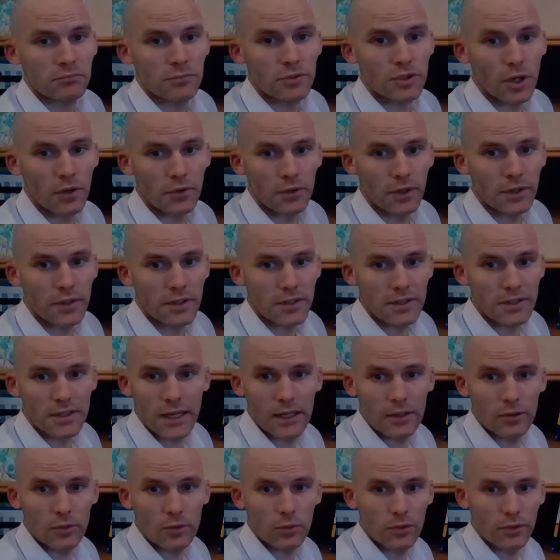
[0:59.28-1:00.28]
don't
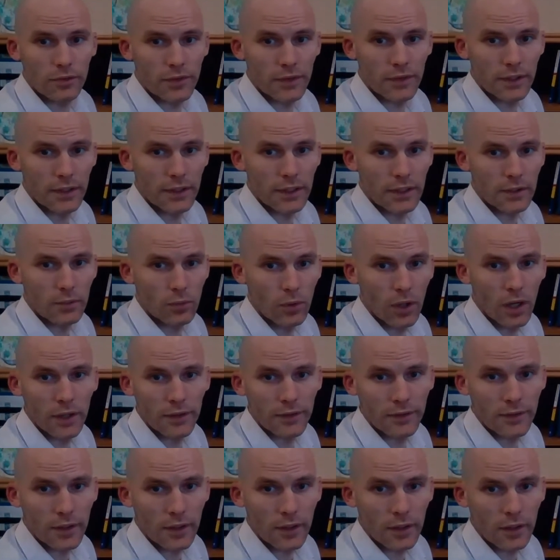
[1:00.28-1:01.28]
understand all of the
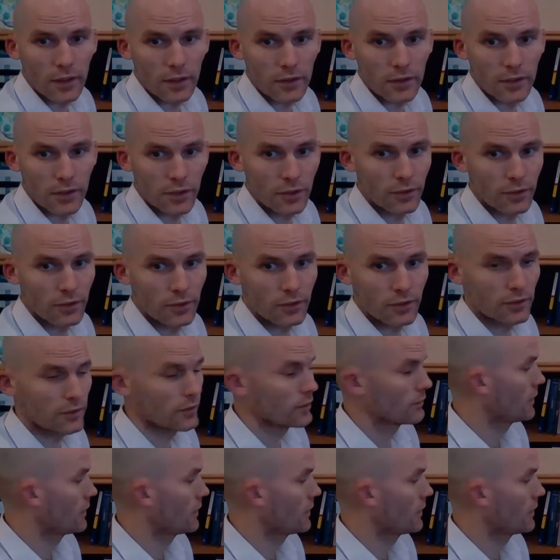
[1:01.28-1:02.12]
words that are used.